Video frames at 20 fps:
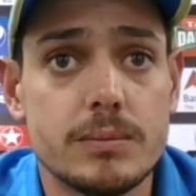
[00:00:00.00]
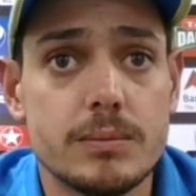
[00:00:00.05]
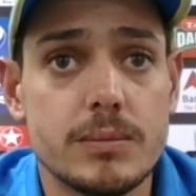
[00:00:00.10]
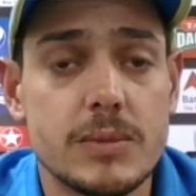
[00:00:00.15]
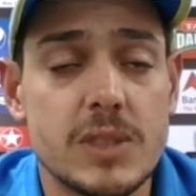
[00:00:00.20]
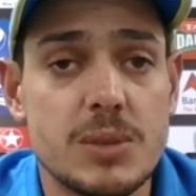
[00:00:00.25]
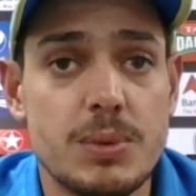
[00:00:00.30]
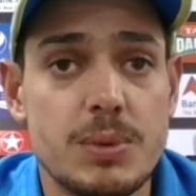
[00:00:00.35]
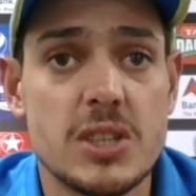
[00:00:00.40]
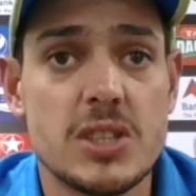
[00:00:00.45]

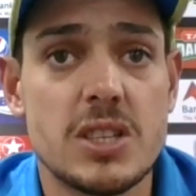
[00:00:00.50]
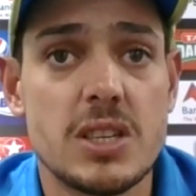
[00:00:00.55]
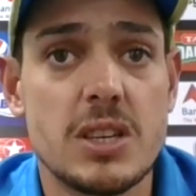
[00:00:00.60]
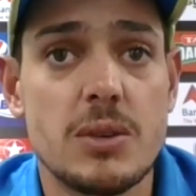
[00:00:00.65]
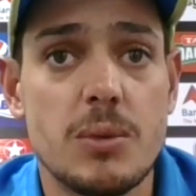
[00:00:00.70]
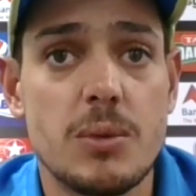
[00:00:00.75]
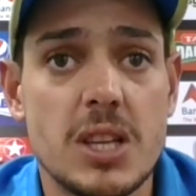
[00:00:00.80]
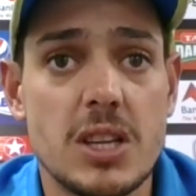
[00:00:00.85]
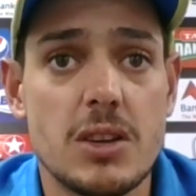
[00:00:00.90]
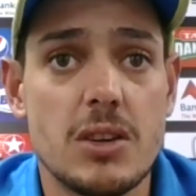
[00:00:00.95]
especially
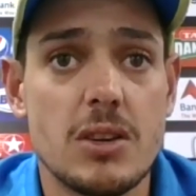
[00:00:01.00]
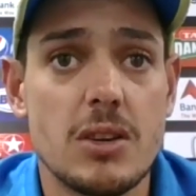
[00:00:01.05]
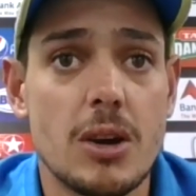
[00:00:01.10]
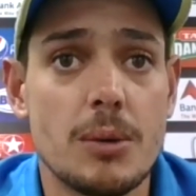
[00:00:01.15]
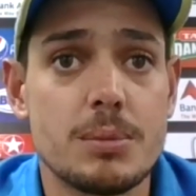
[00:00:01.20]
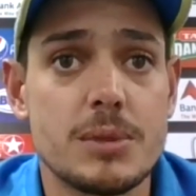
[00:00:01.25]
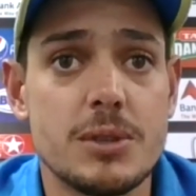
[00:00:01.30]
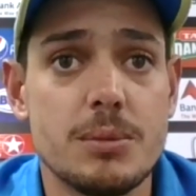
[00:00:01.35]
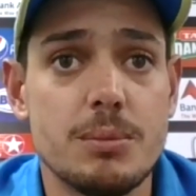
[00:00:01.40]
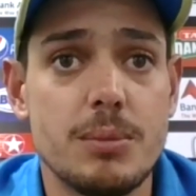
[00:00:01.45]
when you
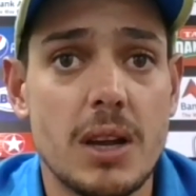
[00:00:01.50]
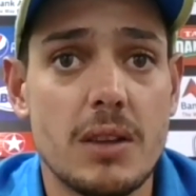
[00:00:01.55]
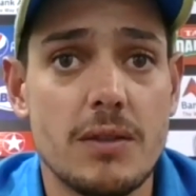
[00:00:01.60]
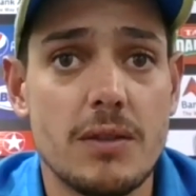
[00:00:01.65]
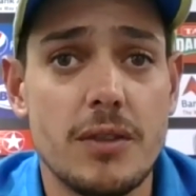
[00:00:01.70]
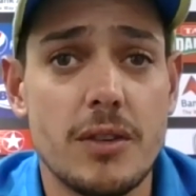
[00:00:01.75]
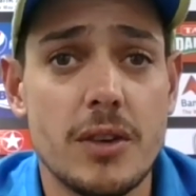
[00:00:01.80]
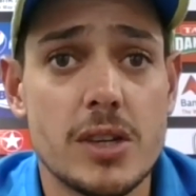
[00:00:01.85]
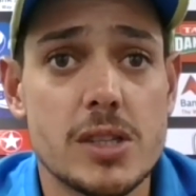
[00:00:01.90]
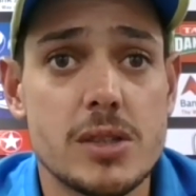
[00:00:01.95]
opt to bat
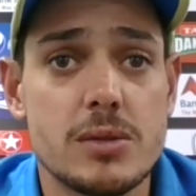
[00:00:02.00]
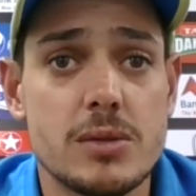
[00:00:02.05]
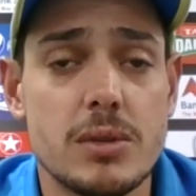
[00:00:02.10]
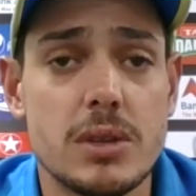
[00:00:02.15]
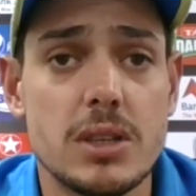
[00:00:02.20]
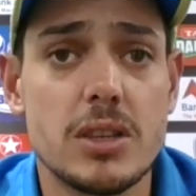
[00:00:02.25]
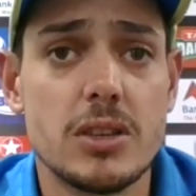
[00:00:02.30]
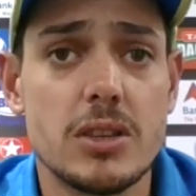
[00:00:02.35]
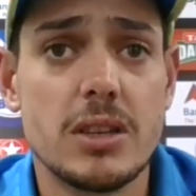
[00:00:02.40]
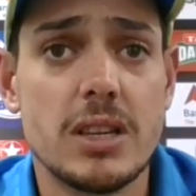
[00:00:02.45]
first.
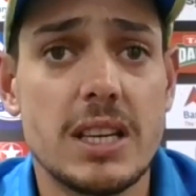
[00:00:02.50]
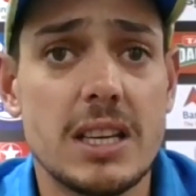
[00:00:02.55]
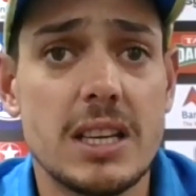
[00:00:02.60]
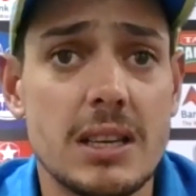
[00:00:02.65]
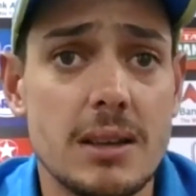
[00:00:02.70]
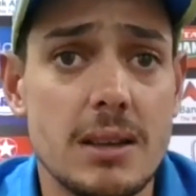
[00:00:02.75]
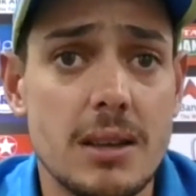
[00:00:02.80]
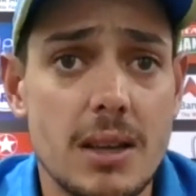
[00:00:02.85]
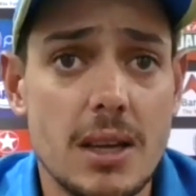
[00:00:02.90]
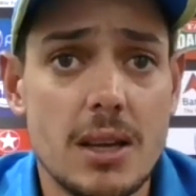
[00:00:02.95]
You need
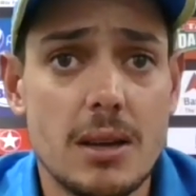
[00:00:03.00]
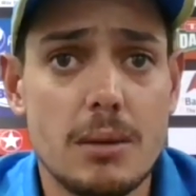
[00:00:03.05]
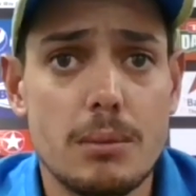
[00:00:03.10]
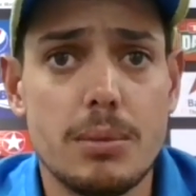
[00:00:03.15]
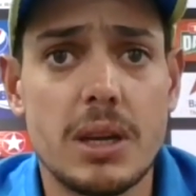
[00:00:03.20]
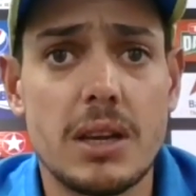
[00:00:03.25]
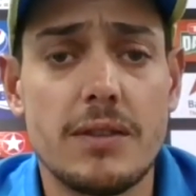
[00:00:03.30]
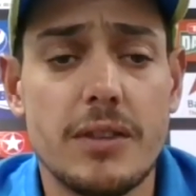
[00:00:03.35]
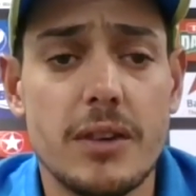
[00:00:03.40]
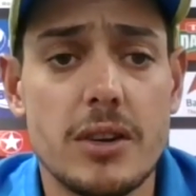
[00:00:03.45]
a
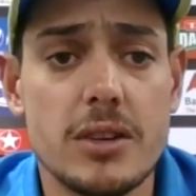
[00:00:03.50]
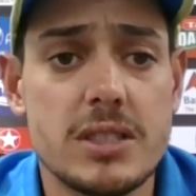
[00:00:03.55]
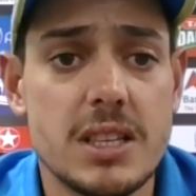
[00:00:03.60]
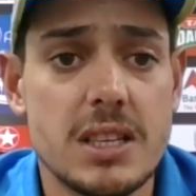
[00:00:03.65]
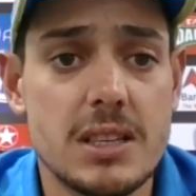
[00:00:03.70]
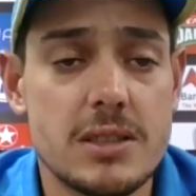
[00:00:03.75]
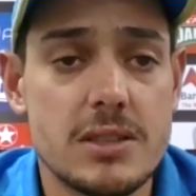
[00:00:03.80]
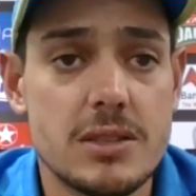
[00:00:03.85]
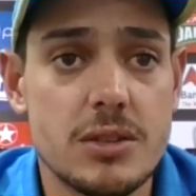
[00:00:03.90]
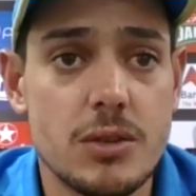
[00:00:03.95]
big first
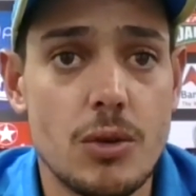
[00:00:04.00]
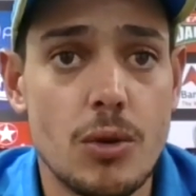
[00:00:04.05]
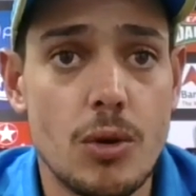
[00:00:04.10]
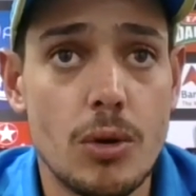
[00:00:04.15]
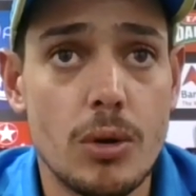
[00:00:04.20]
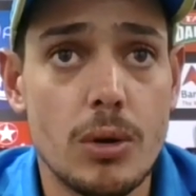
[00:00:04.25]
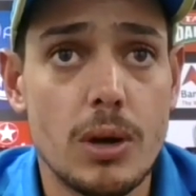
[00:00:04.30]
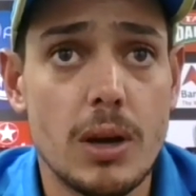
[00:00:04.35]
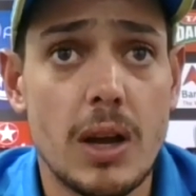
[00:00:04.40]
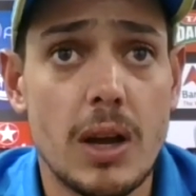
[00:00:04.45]
innings
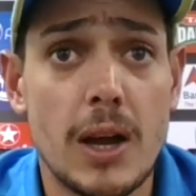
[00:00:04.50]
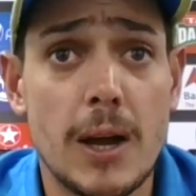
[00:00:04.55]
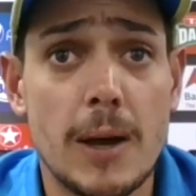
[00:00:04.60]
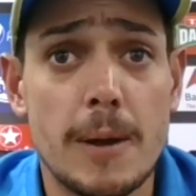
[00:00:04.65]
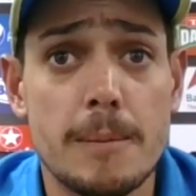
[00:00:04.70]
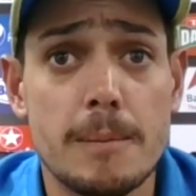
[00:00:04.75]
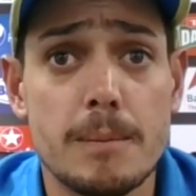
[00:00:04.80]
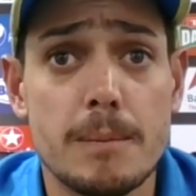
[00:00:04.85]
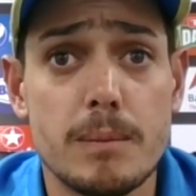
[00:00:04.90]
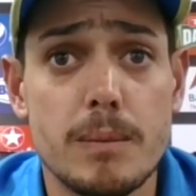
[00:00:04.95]
score.
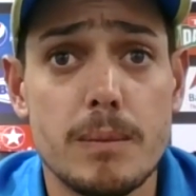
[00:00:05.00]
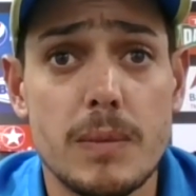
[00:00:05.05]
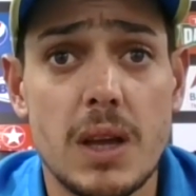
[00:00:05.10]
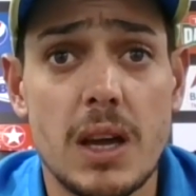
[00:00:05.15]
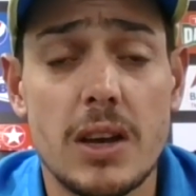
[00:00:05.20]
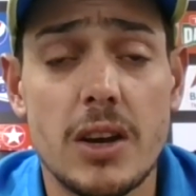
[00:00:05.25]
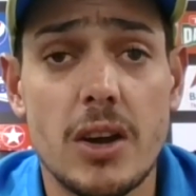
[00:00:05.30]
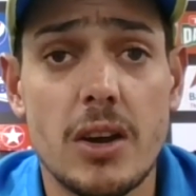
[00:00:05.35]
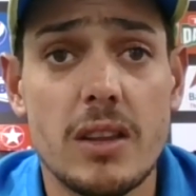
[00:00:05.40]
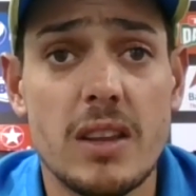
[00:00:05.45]

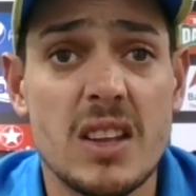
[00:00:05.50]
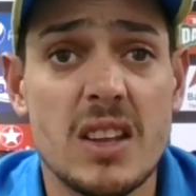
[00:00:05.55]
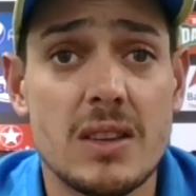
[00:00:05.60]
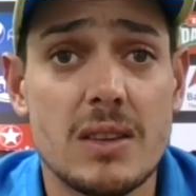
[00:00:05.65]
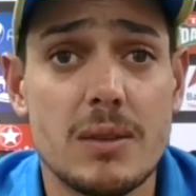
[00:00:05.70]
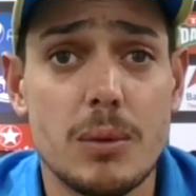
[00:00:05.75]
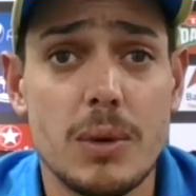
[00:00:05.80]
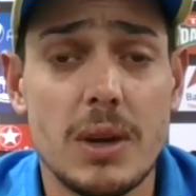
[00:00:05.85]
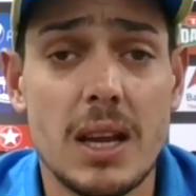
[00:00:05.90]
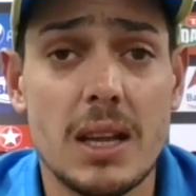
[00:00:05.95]
I know that
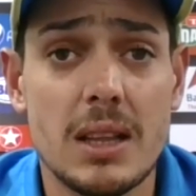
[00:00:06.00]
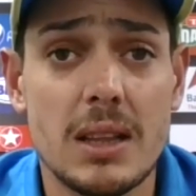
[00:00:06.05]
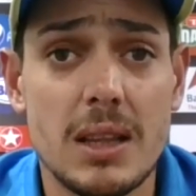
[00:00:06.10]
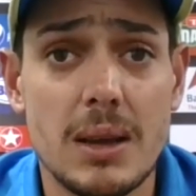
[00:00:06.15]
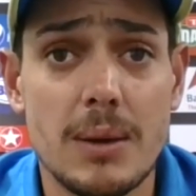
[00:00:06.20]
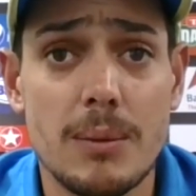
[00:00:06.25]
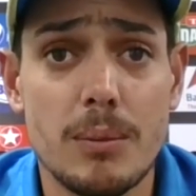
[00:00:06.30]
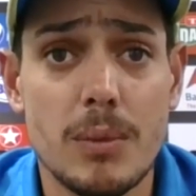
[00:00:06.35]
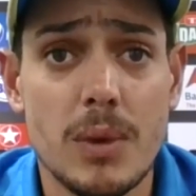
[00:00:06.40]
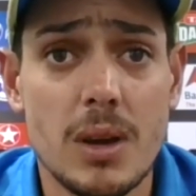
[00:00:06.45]
we had
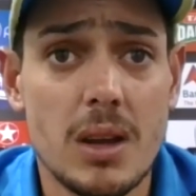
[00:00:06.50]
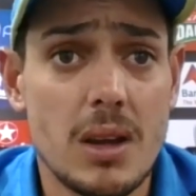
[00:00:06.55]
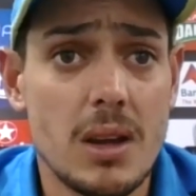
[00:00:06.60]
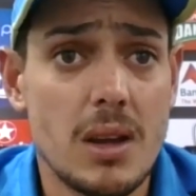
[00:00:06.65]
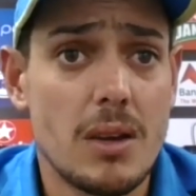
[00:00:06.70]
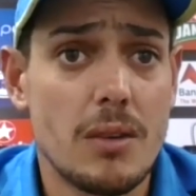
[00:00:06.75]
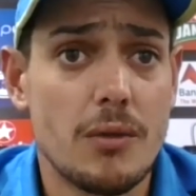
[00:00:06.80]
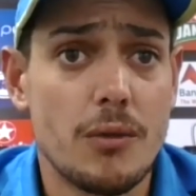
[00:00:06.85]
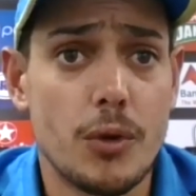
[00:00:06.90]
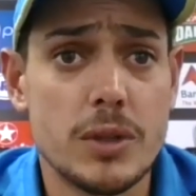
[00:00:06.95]
them
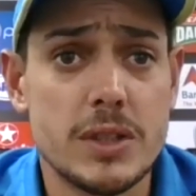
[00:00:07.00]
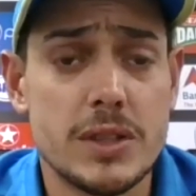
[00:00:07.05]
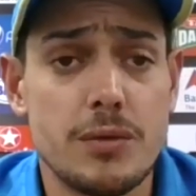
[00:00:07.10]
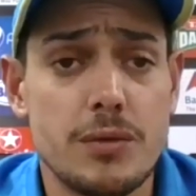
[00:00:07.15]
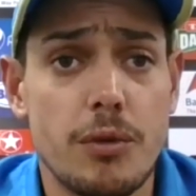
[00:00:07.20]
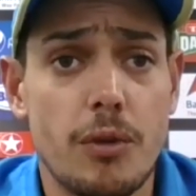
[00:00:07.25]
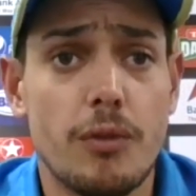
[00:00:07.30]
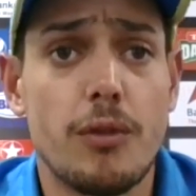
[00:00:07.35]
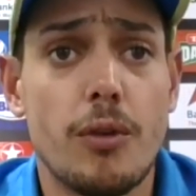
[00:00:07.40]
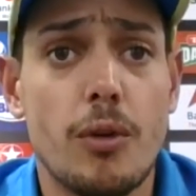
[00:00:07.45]

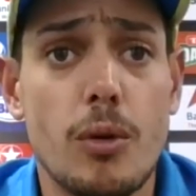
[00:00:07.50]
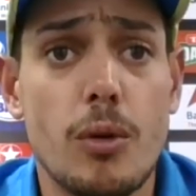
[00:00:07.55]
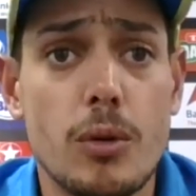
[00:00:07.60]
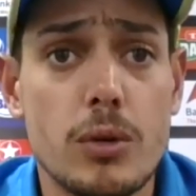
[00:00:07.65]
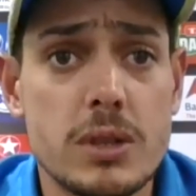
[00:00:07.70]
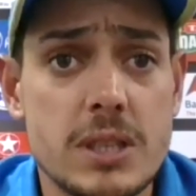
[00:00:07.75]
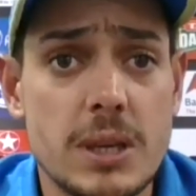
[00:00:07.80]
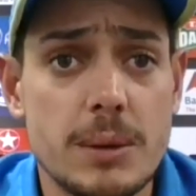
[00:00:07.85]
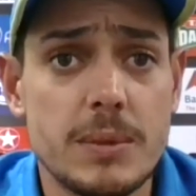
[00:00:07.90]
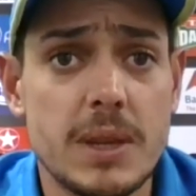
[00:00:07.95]
44
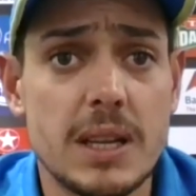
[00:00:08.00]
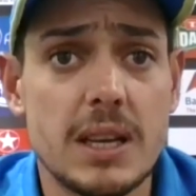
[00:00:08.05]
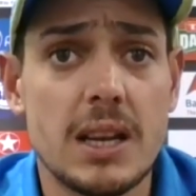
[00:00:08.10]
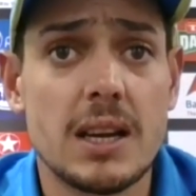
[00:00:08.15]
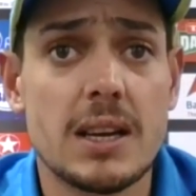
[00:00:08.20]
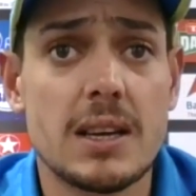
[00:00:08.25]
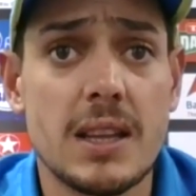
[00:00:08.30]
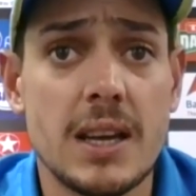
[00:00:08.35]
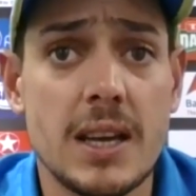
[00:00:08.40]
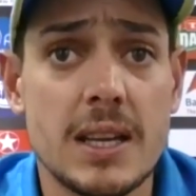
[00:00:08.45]
or something
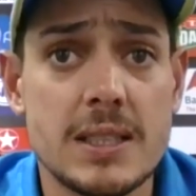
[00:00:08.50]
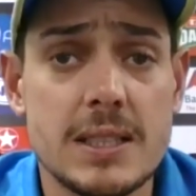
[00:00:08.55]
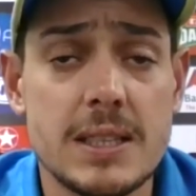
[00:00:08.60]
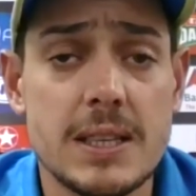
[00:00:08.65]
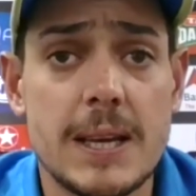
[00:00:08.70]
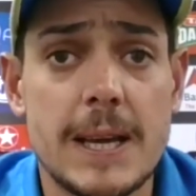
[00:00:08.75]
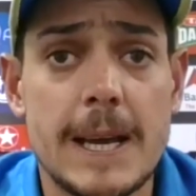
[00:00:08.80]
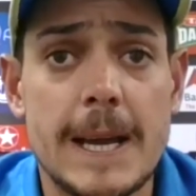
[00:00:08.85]
like that.